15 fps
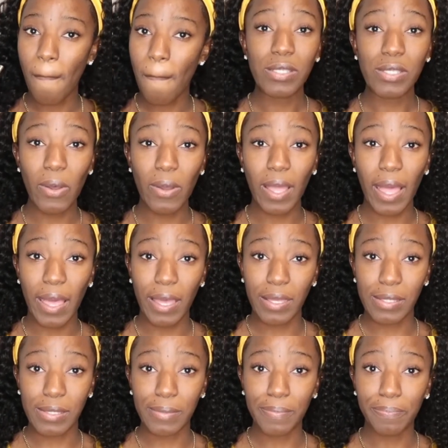So
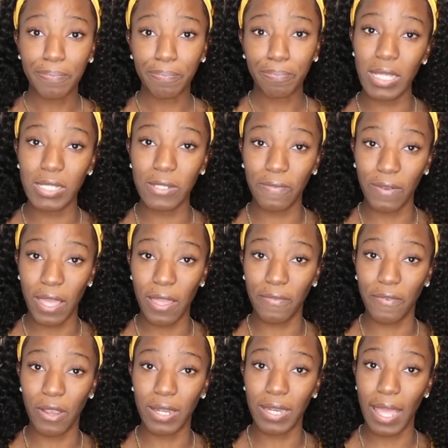guys, each
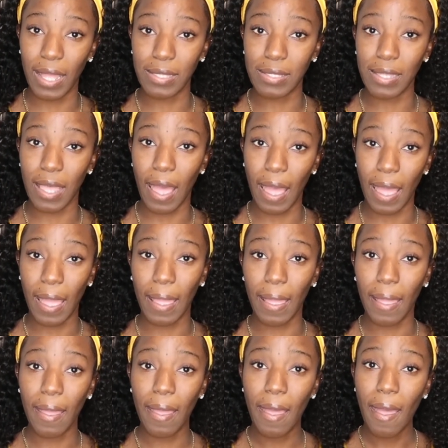flavor that
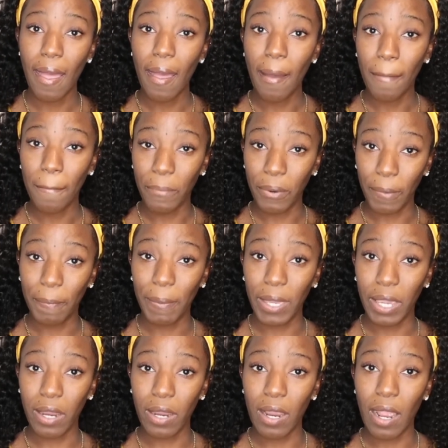I
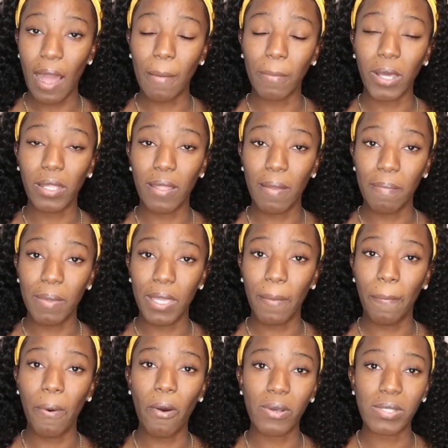prepare, I'm gonna
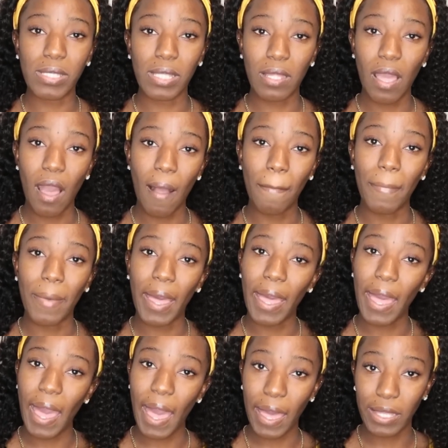be posting it on my
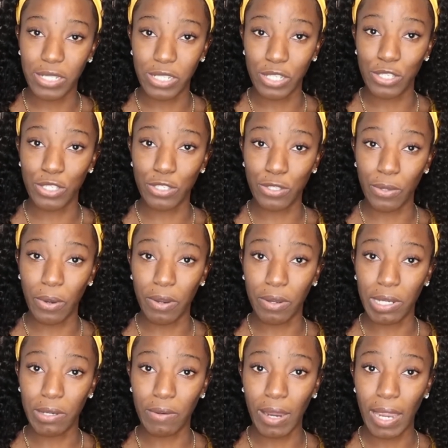IG
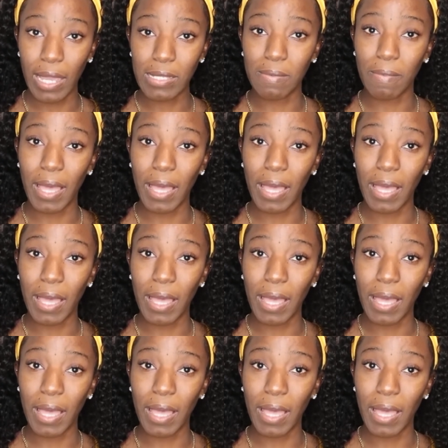story, right?